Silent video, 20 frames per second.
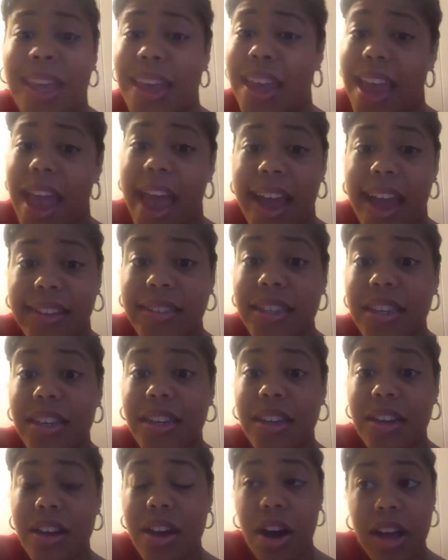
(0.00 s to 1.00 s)
it actually
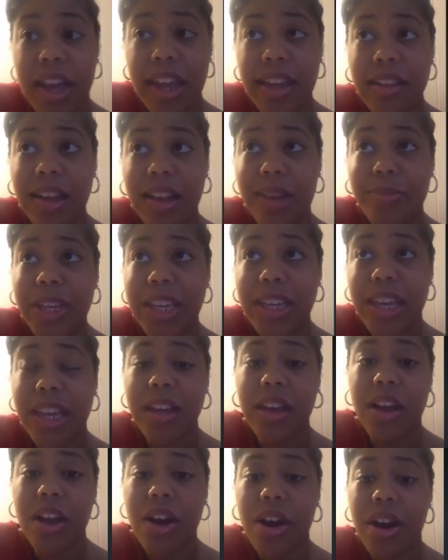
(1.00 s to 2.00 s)
could
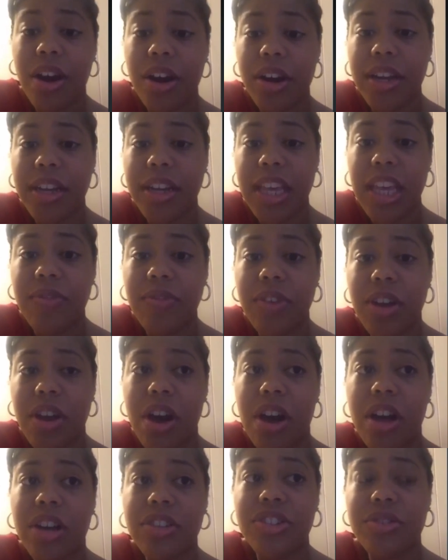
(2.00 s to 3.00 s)
getting a car could even
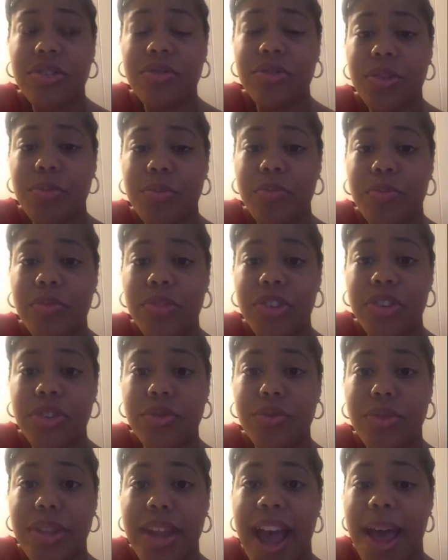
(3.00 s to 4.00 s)
cause you
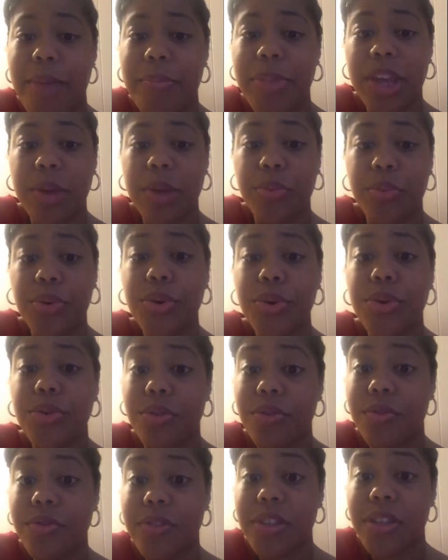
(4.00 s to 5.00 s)
to not be
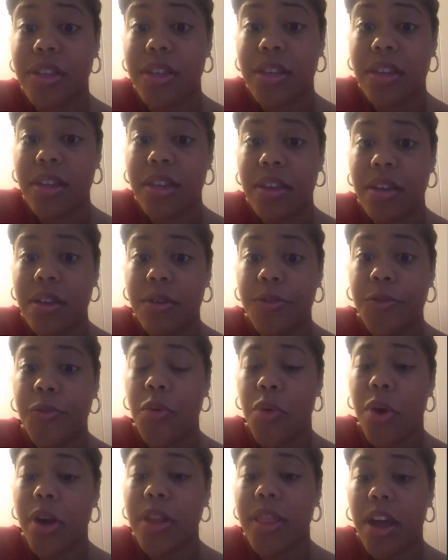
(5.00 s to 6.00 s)
approved
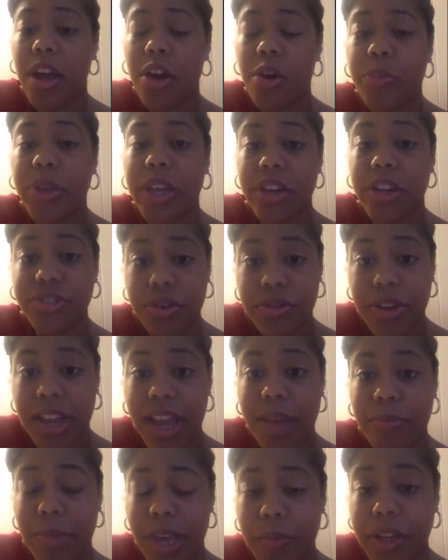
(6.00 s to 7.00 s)
for a loan because your
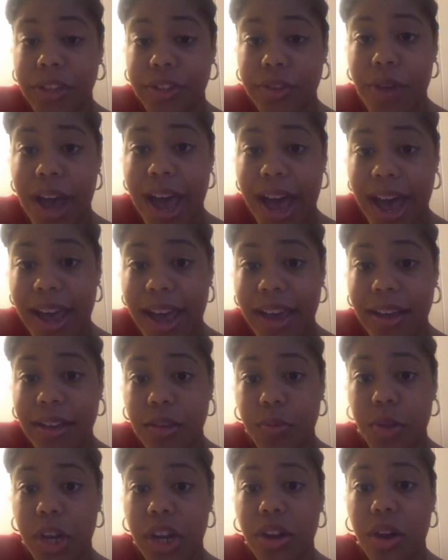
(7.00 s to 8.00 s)
debt may be too high,
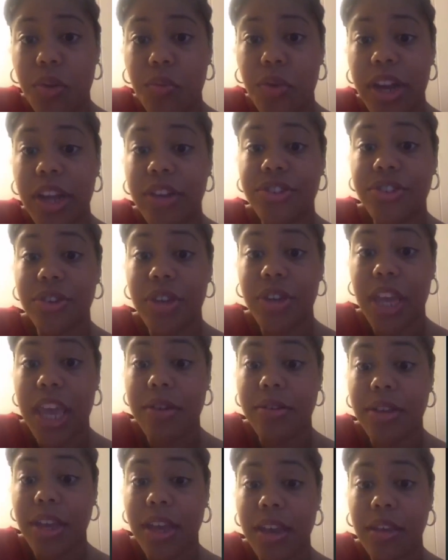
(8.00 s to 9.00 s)
depending on what else you're
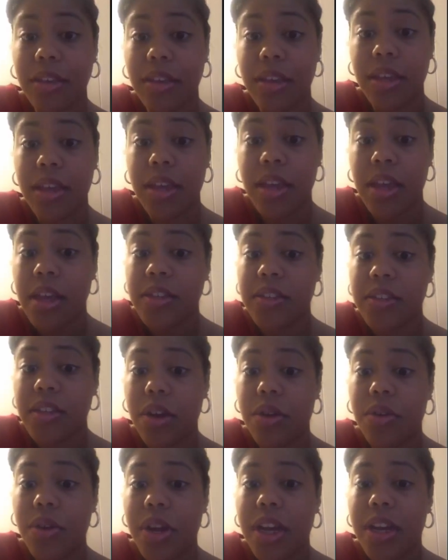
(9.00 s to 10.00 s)
carrying.
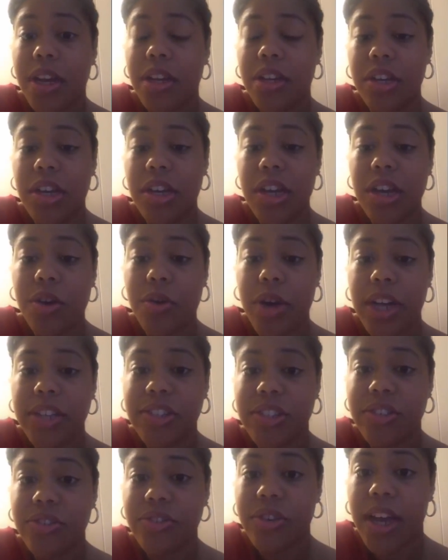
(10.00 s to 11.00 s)
So good
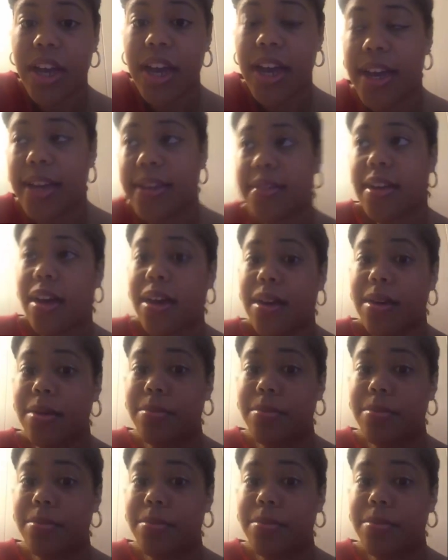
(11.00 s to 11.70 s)
questions, you guys.